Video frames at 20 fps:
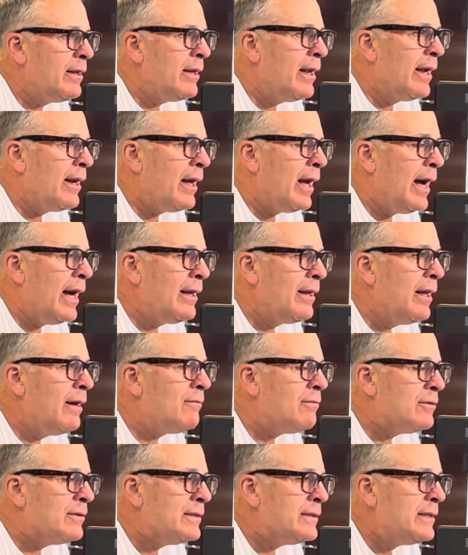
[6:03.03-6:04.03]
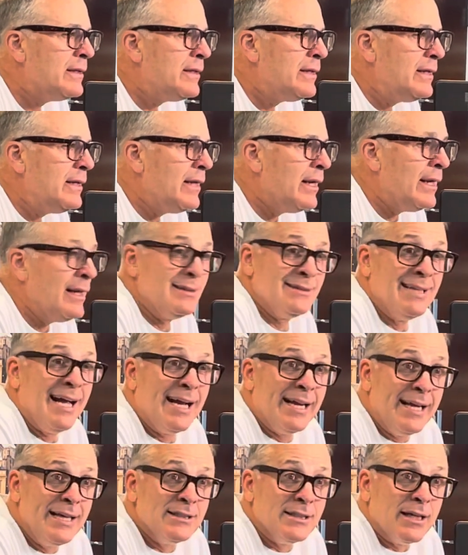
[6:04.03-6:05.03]
at a high level. And it's
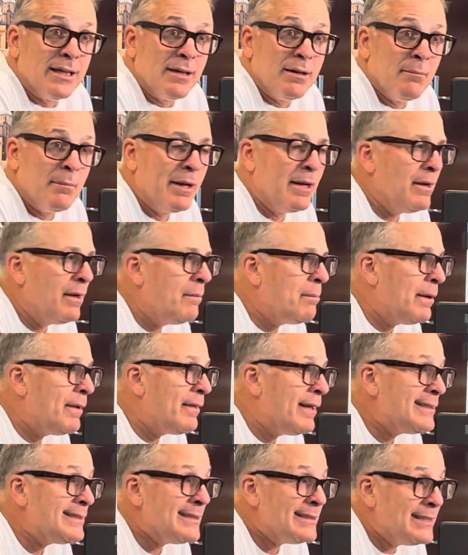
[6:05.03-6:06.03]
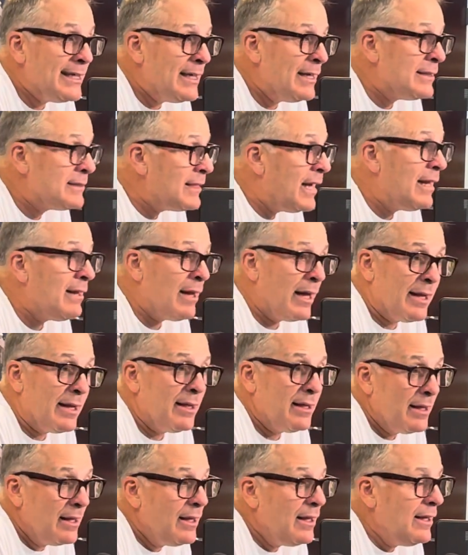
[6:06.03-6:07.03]
not easy. I mean, everybody thinks it's easy. It's not like,
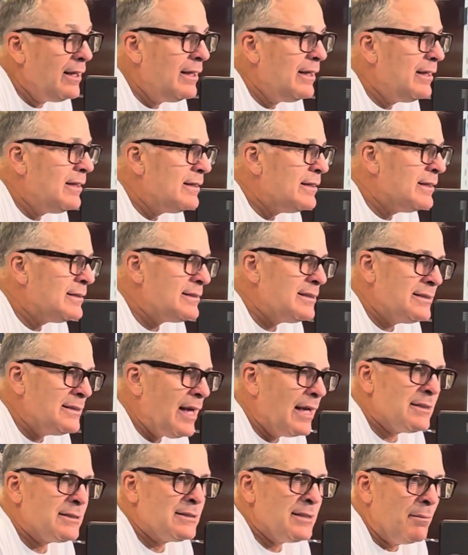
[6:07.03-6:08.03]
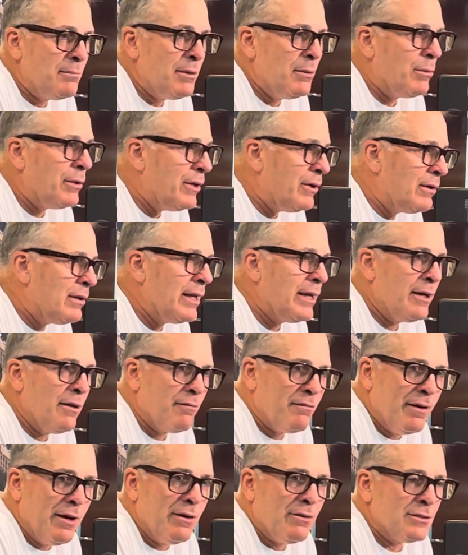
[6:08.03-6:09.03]
this is not something where you click your
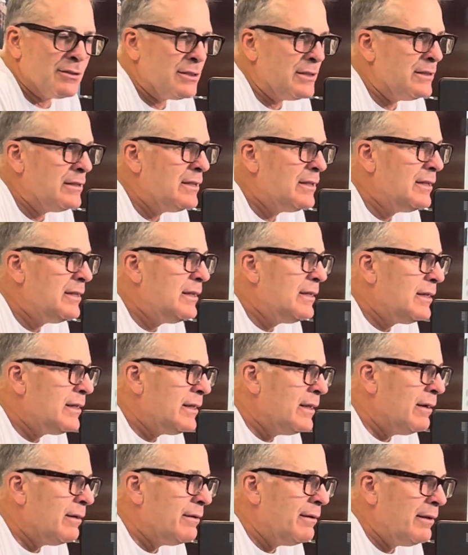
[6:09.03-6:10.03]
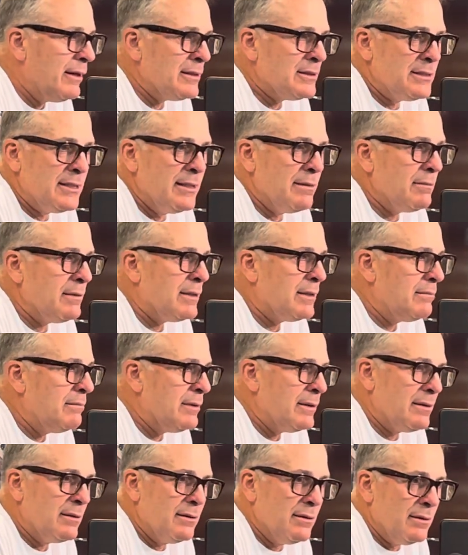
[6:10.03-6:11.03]
fingers. And, you know, you can see it
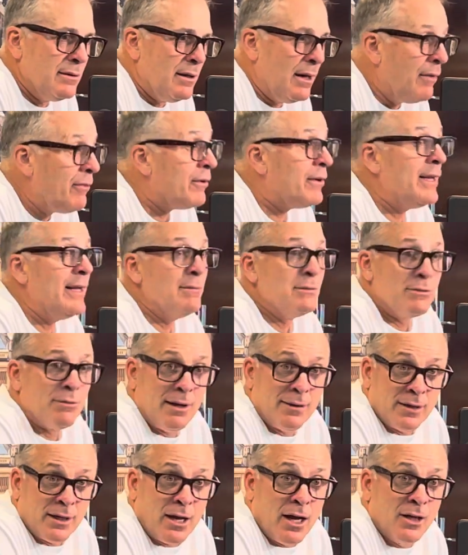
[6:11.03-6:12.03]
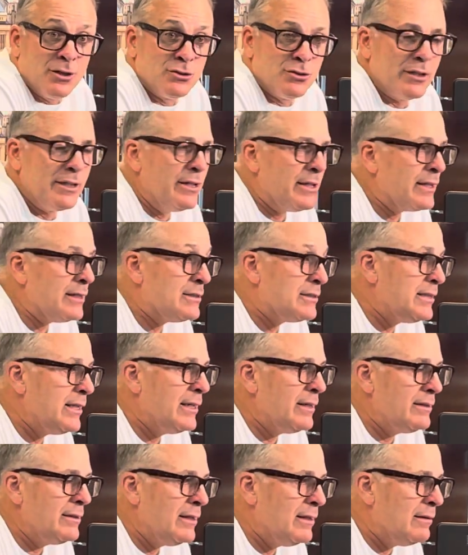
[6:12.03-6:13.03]
with other teams around the country. You can see
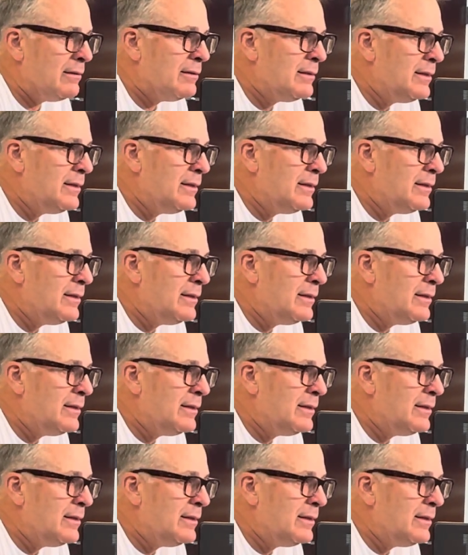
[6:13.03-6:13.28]
it, you know,